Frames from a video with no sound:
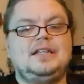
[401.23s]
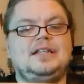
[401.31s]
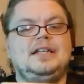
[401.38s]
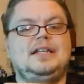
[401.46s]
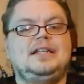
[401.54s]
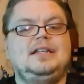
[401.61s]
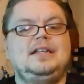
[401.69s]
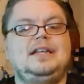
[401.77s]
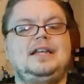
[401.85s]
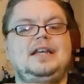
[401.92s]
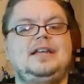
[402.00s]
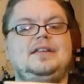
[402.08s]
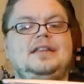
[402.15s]

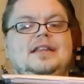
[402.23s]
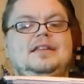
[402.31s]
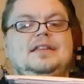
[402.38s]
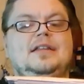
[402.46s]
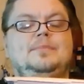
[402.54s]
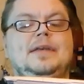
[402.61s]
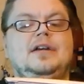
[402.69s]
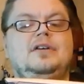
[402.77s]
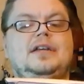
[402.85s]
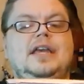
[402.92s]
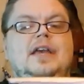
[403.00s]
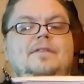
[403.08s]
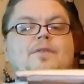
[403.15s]
They'd be
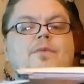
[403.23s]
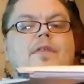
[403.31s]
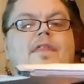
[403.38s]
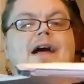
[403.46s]
okay if they were